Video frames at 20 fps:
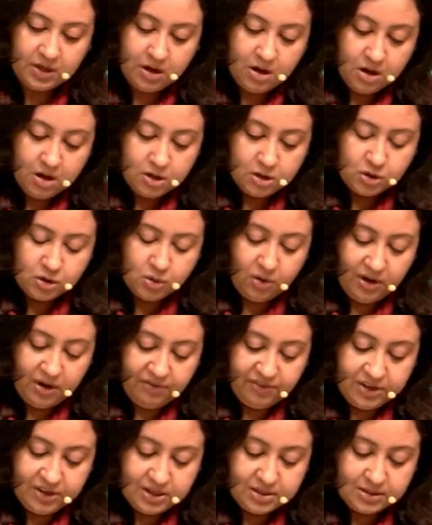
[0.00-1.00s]
So
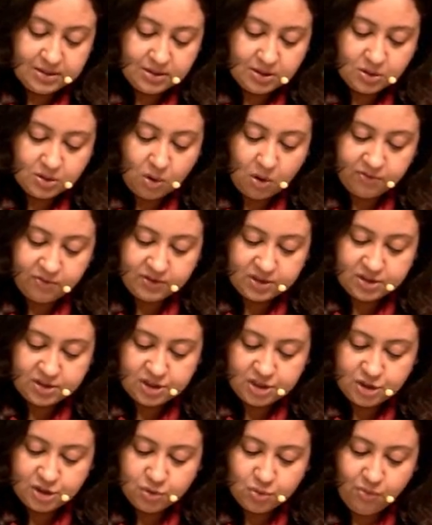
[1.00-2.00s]
if it is a soft
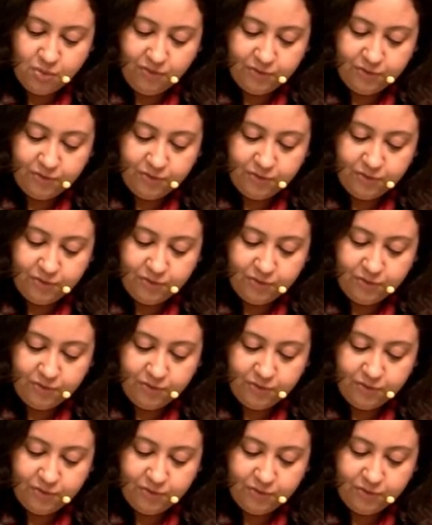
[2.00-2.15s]
tissue,